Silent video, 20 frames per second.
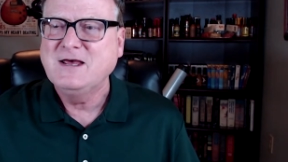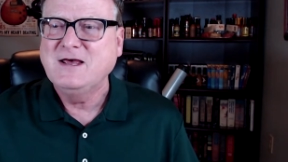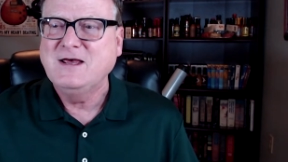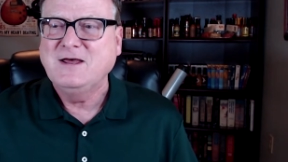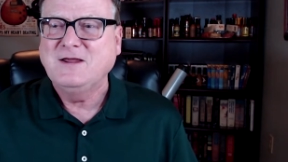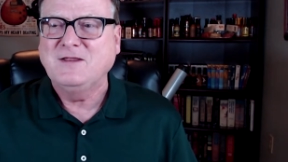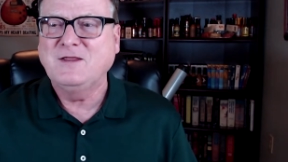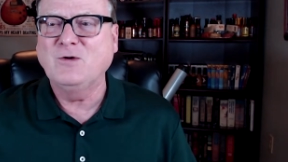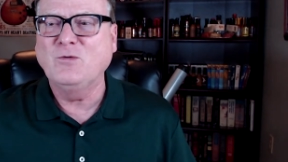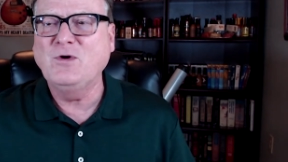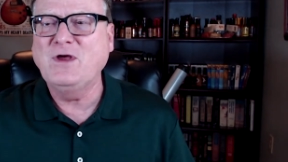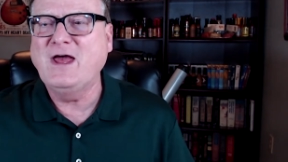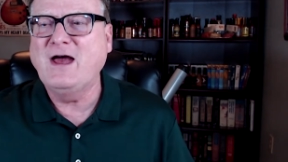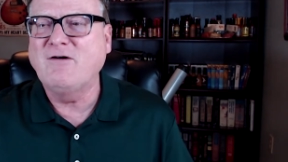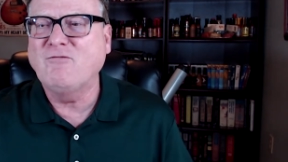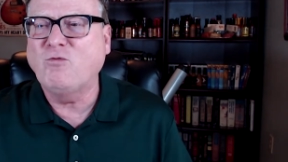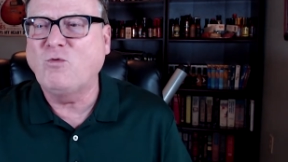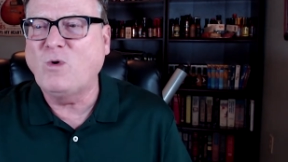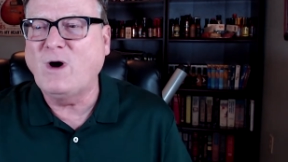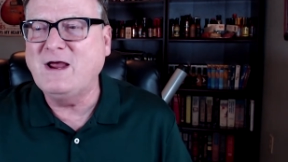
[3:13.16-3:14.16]
Then we
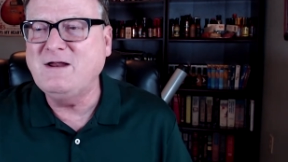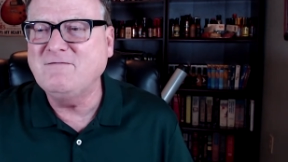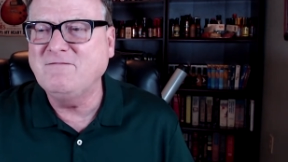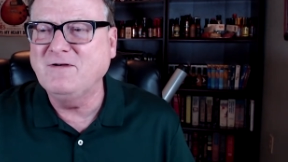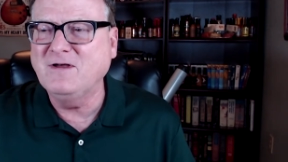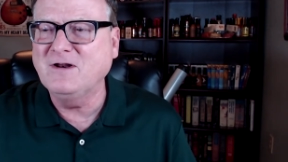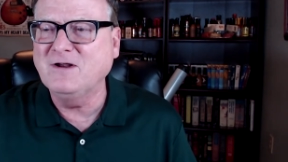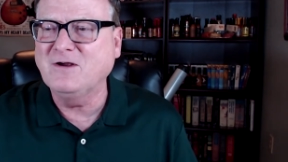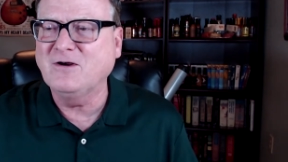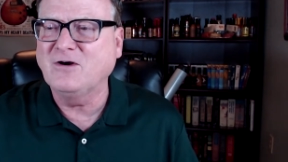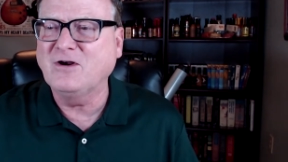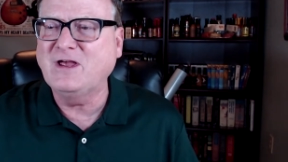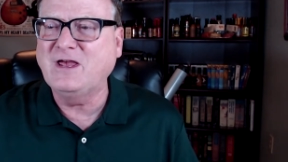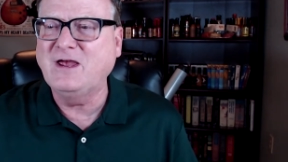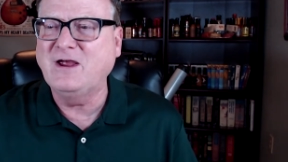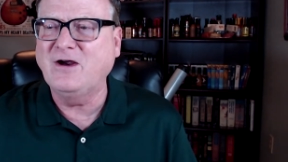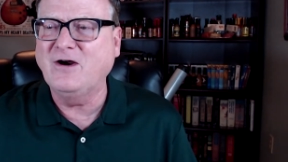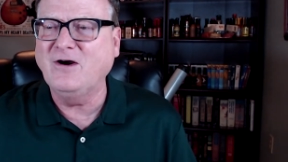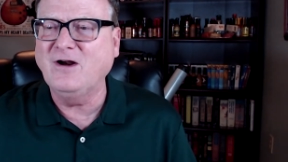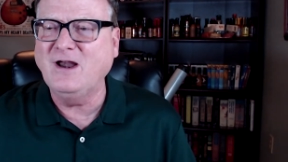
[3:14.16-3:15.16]
have white vinegar,
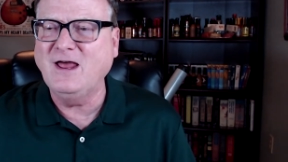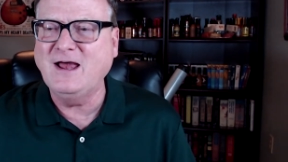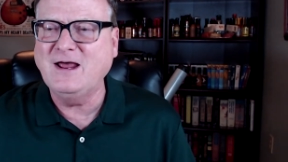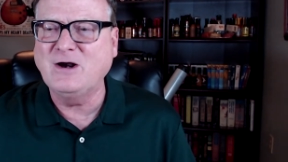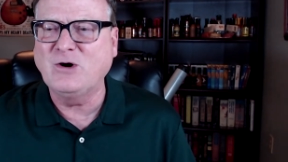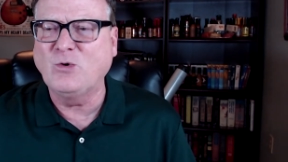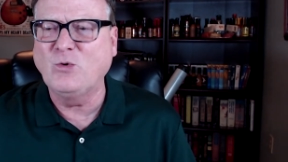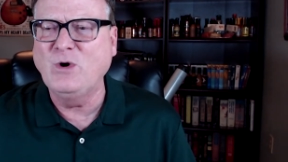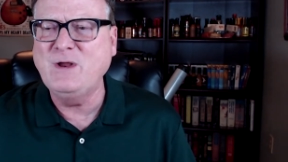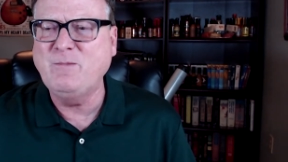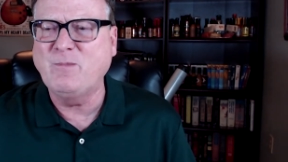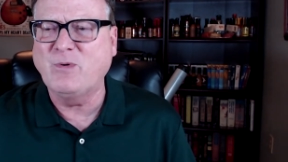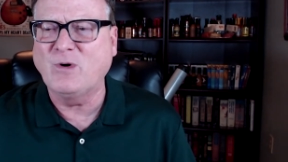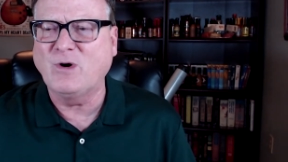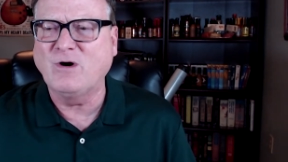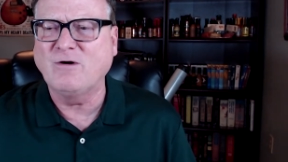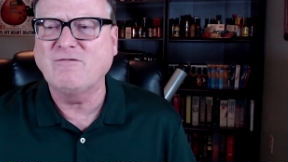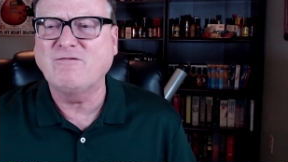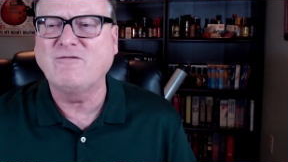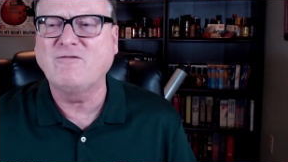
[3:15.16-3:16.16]
Carolina
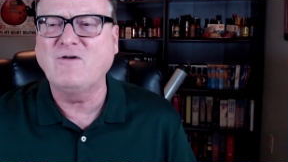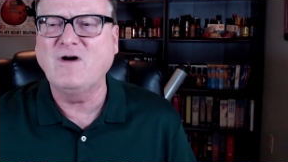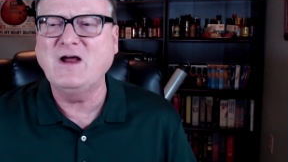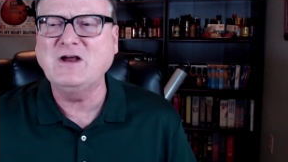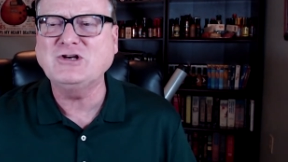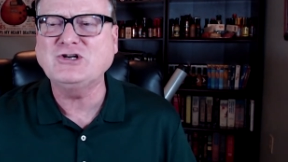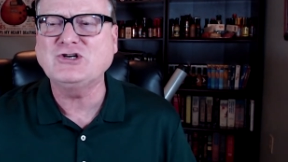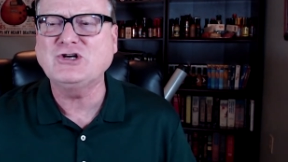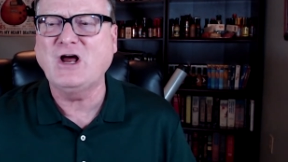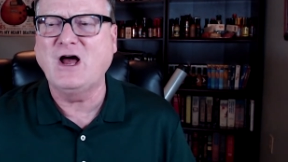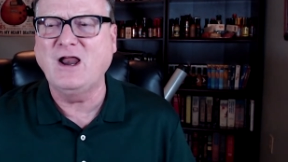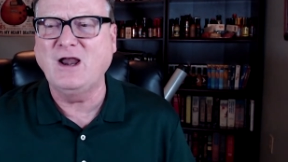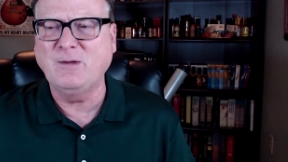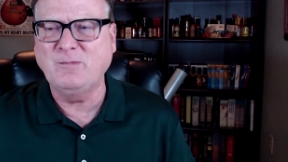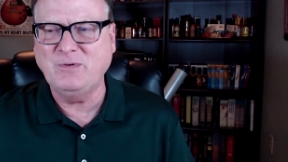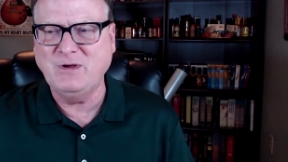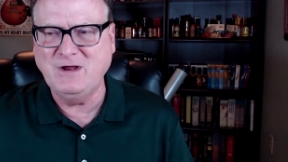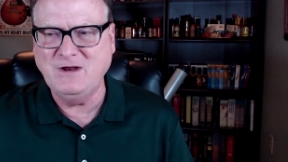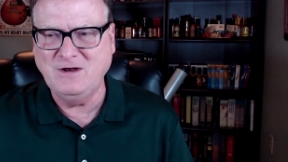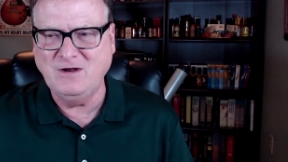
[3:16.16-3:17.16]
Reaper, fresh
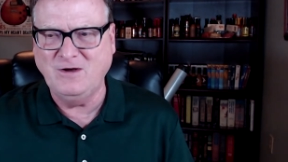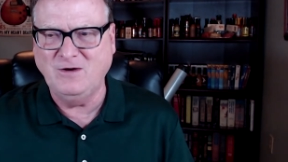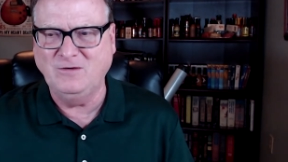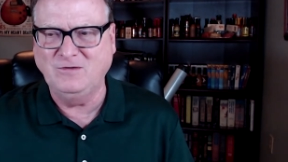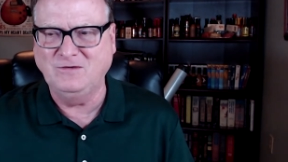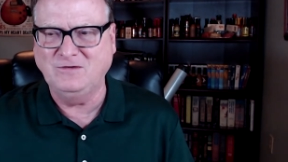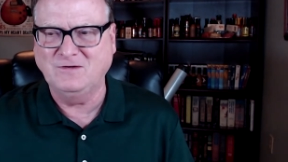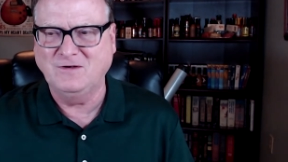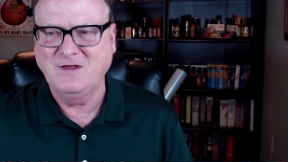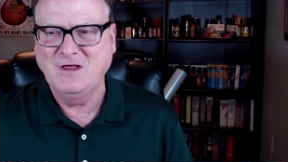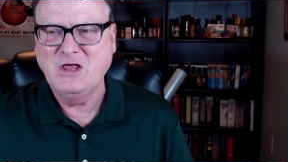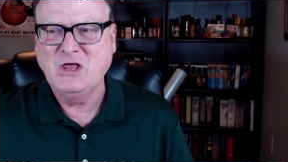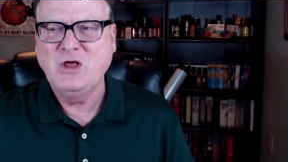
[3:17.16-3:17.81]
jalapenos,